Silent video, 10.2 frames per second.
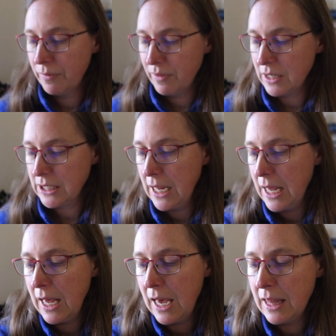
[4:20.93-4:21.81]
of it.
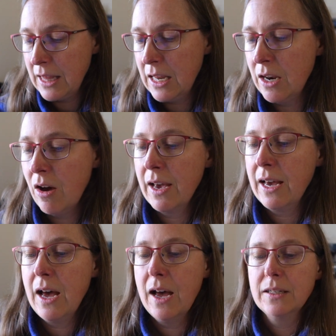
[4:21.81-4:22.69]
And then I
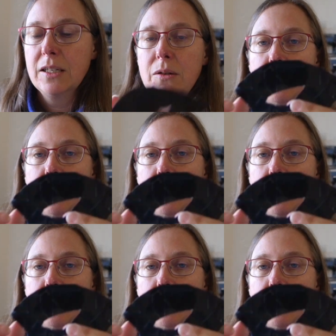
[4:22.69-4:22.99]
cut